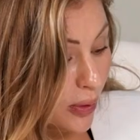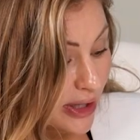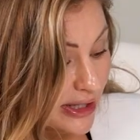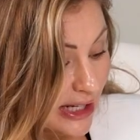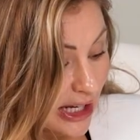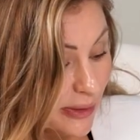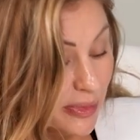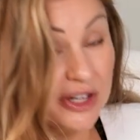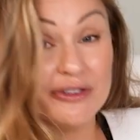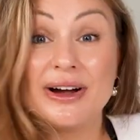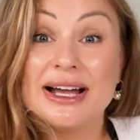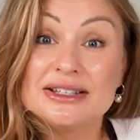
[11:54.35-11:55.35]
or it can be
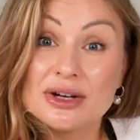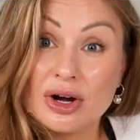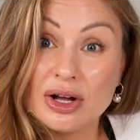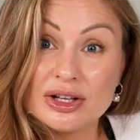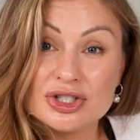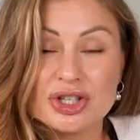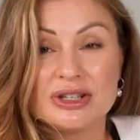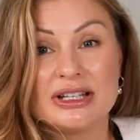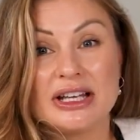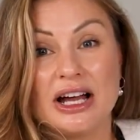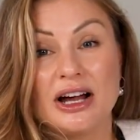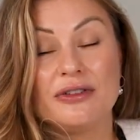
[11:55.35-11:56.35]
Revita collagen
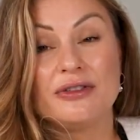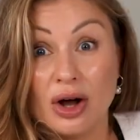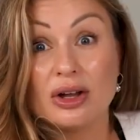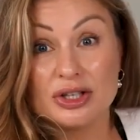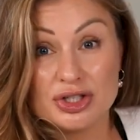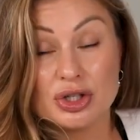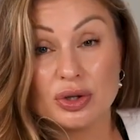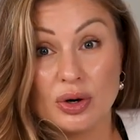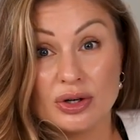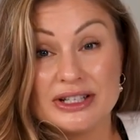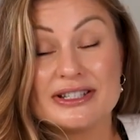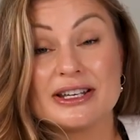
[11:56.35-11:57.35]
that have collagen
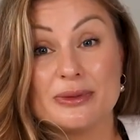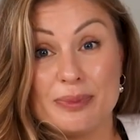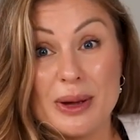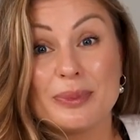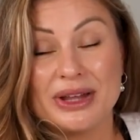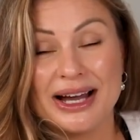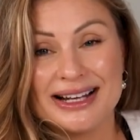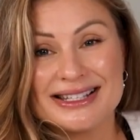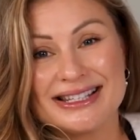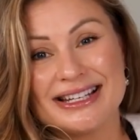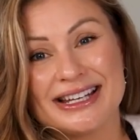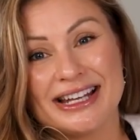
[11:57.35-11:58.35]
on it and
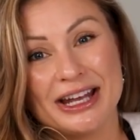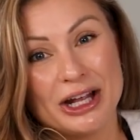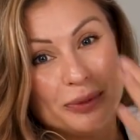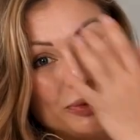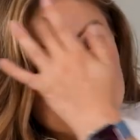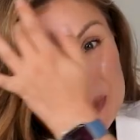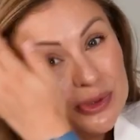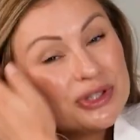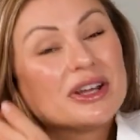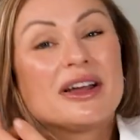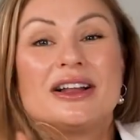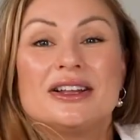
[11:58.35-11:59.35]
peptides that can help you
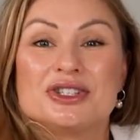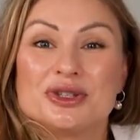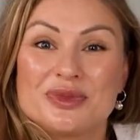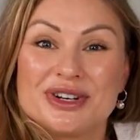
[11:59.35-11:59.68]
boost the collagen